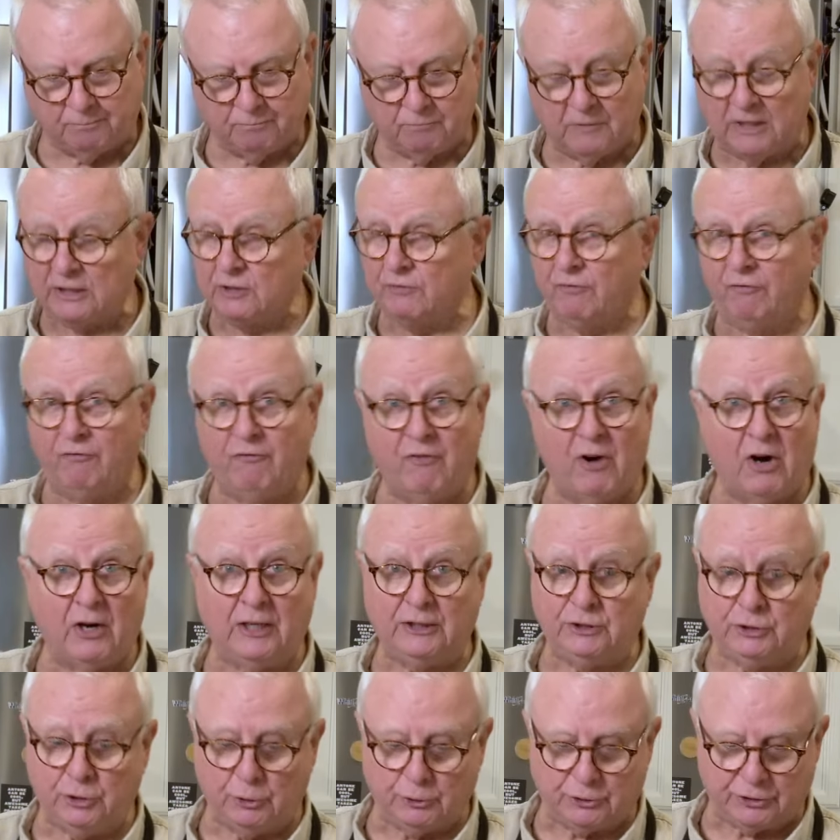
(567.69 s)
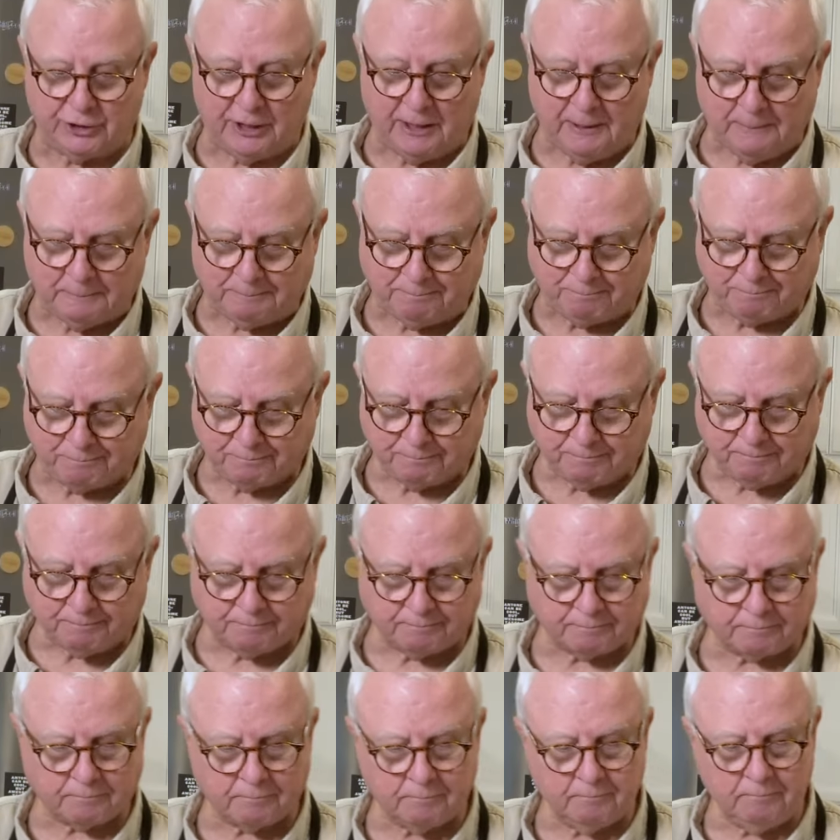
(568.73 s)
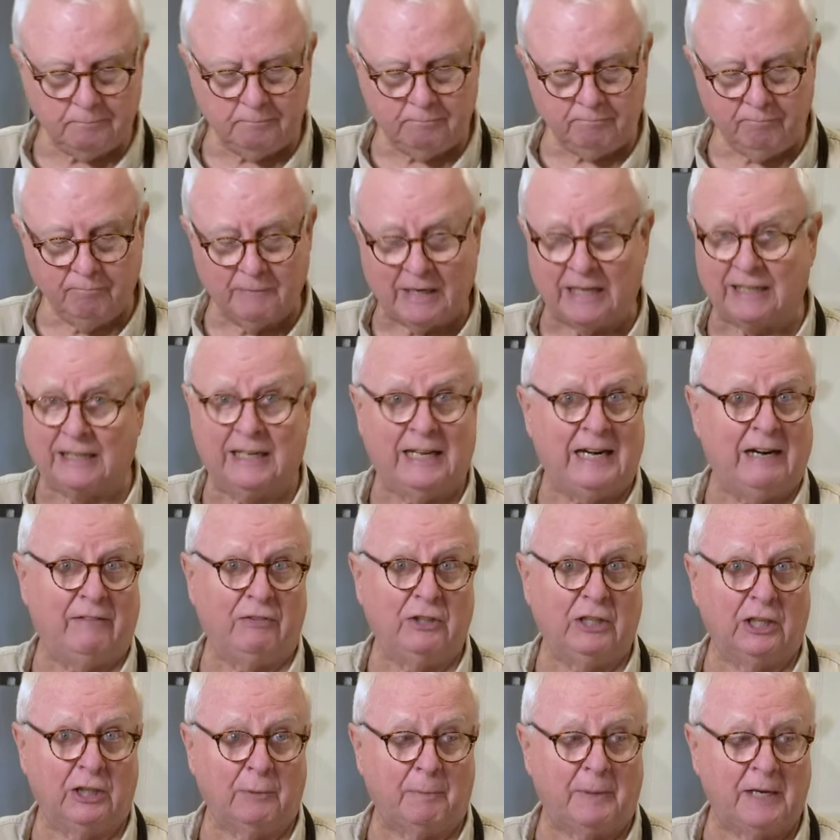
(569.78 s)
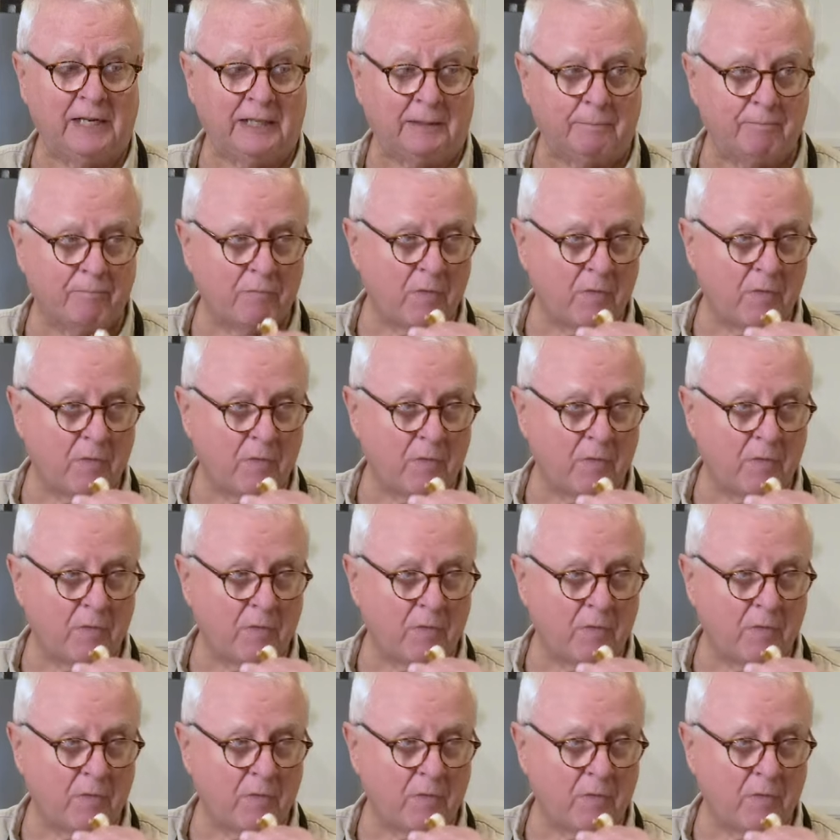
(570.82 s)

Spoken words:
It's very juicy. I gotta have another bite.